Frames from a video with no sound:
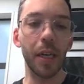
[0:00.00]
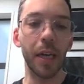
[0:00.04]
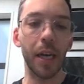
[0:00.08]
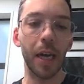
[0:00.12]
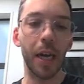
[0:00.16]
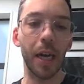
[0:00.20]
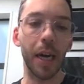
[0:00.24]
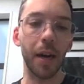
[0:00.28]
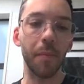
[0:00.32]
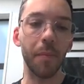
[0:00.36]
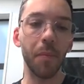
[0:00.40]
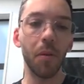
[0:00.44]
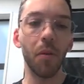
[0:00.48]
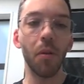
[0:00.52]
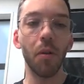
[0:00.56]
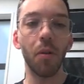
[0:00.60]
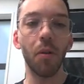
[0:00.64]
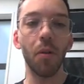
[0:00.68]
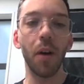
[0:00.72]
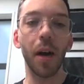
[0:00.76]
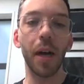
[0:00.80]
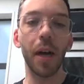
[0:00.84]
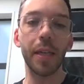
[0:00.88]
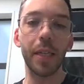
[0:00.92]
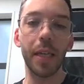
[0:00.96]

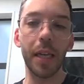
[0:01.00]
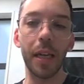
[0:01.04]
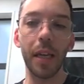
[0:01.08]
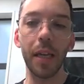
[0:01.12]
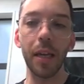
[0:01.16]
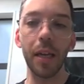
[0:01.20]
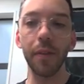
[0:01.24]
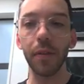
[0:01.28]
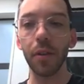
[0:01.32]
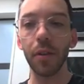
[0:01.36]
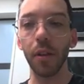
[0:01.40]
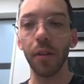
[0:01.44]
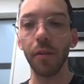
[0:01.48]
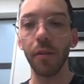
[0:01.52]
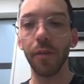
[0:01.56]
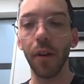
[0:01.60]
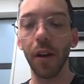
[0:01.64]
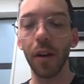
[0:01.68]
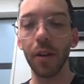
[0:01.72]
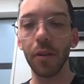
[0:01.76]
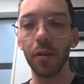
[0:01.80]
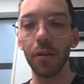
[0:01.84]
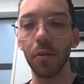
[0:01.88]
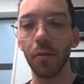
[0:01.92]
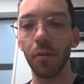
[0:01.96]
Or ideally, if it's on the
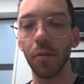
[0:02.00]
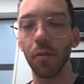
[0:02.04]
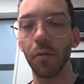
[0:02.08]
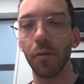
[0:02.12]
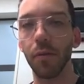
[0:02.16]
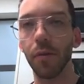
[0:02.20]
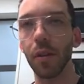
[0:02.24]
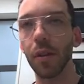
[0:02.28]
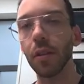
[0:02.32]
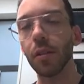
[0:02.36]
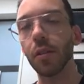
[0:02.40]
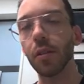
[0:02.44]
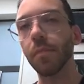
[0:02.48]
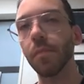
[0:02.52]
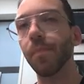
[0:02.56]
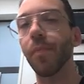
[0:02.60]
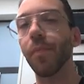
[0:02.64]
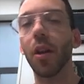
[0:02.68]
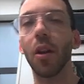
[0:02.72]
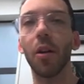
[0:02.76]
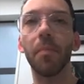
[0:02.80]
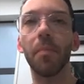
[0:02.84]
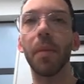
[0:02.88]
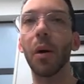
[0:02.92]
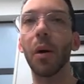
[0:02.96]
face, or if it's, you know, a